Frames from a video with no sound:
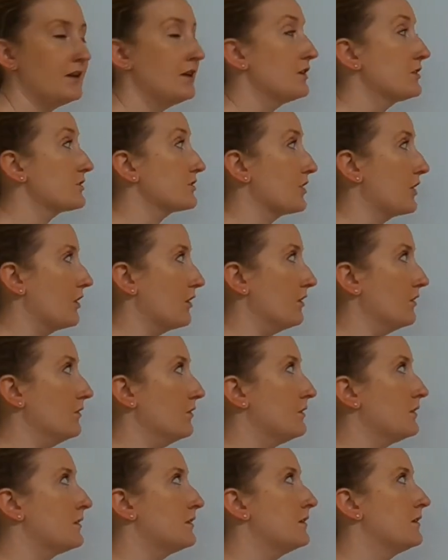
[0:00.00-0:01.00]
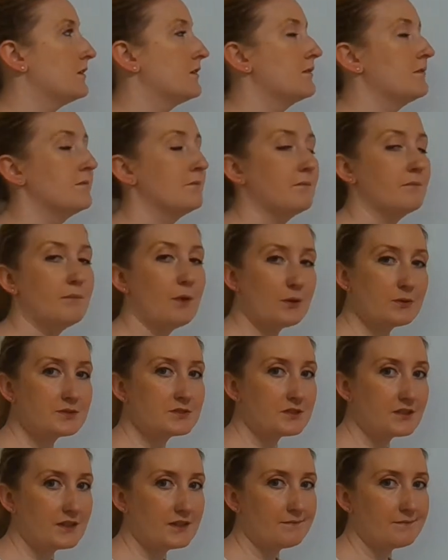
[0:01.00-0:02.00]
So
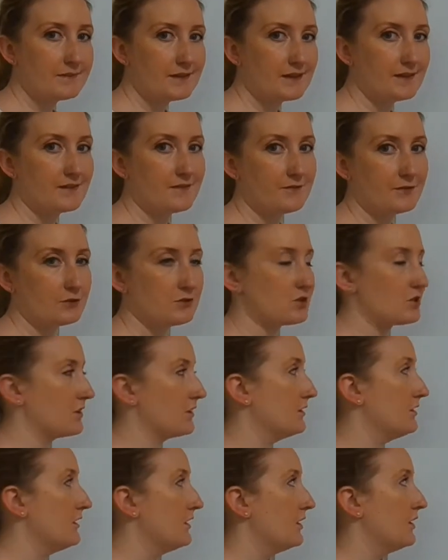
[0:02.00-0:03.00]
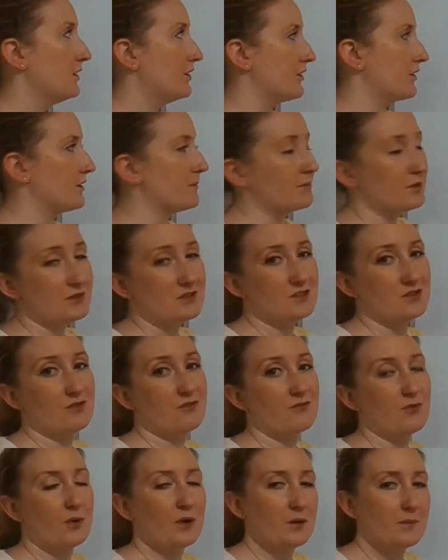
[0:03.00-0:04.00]
mostly in the future, you're going to be using the
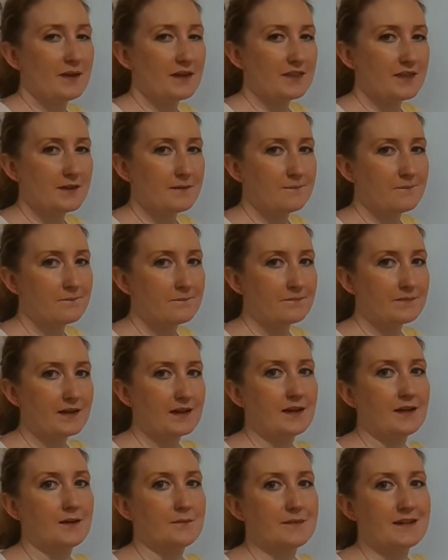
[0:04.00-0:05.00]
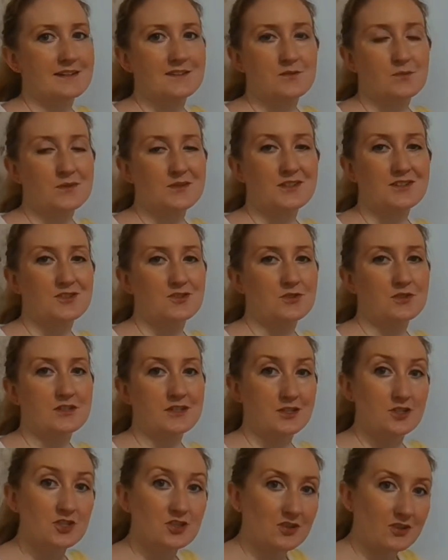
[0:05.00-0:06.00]
FOIL method. That's the one that's
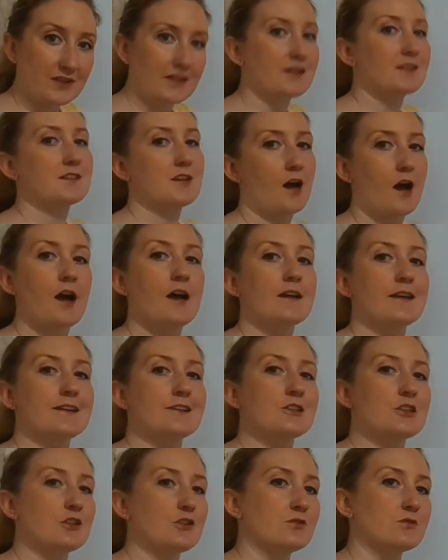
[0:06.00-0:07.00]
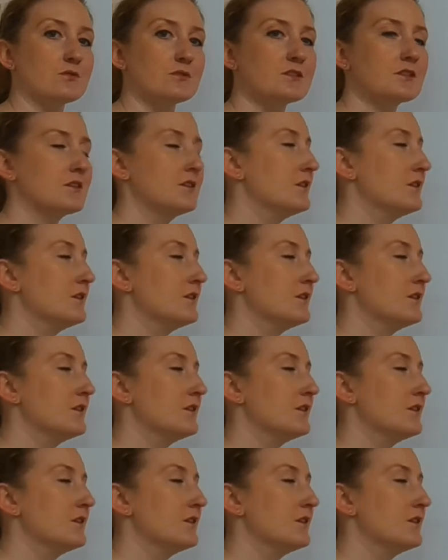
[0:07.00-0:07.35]
traditionally taught and used.